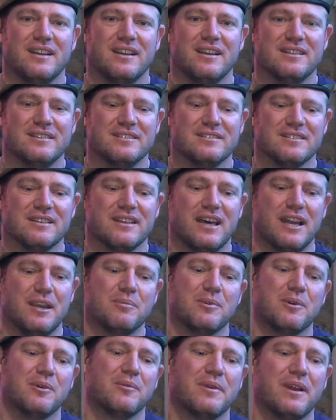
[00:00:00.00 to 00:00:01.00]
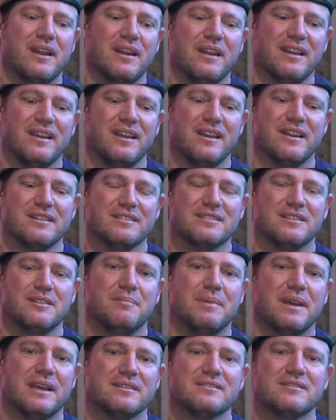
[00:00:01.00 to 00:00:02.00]
is LiPo ready, and it's
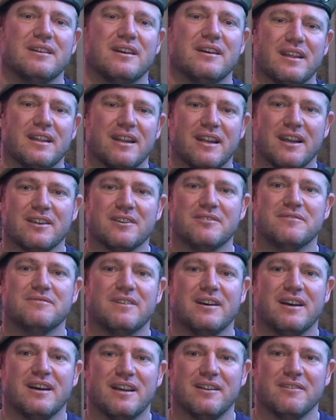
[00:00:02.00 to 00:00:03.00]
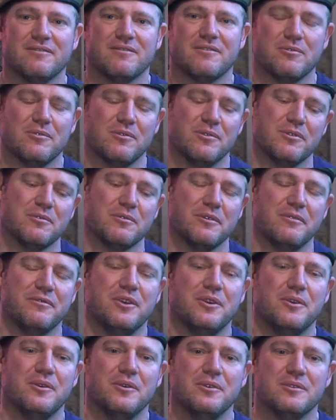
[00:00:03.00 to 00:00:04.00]
the best that I could find through the
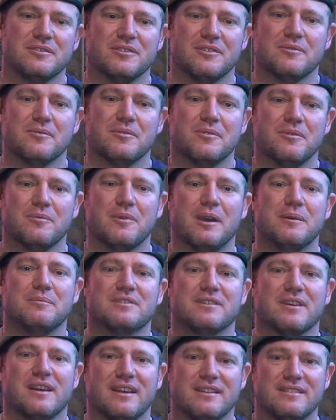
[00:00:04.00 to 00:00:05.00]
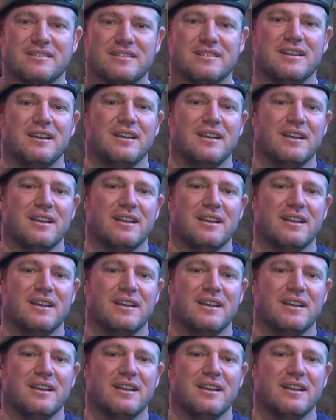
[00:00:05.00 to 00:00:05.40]
reviews and through the websites